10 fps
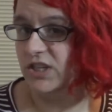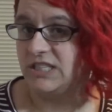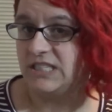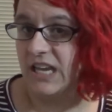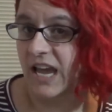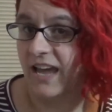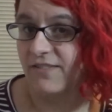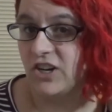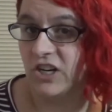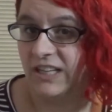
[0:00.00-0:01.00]
can see, I
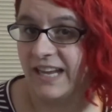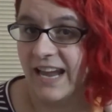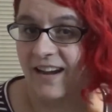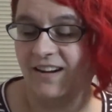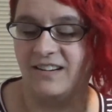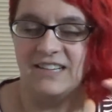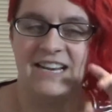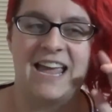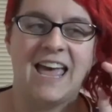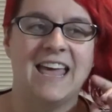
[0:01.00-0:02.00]
have curly hair,
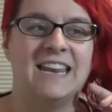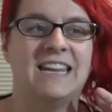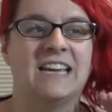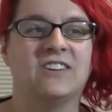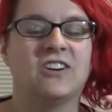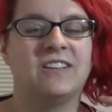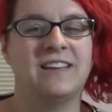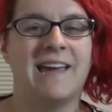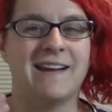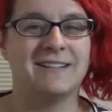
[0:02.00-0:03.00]
and
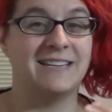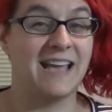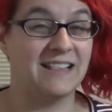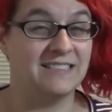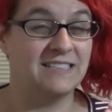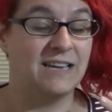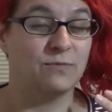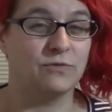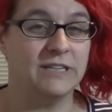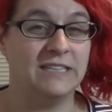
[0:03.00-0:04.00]
curly hair tends to
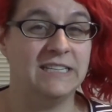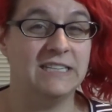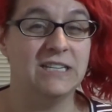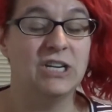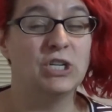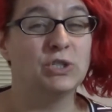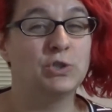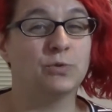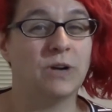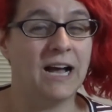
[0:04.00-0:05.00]
get really
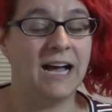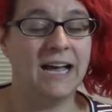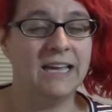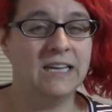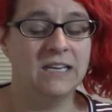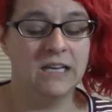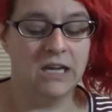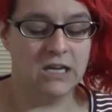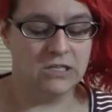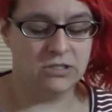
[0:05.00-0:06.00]
dry,
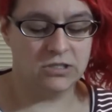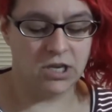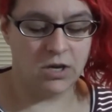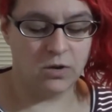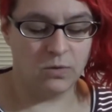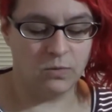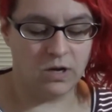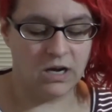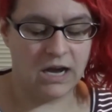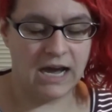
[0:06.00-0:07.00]

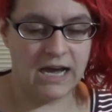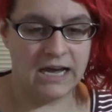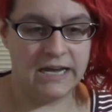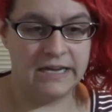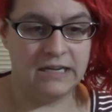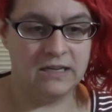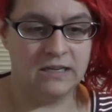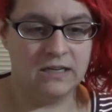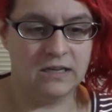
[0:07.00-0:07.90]
so I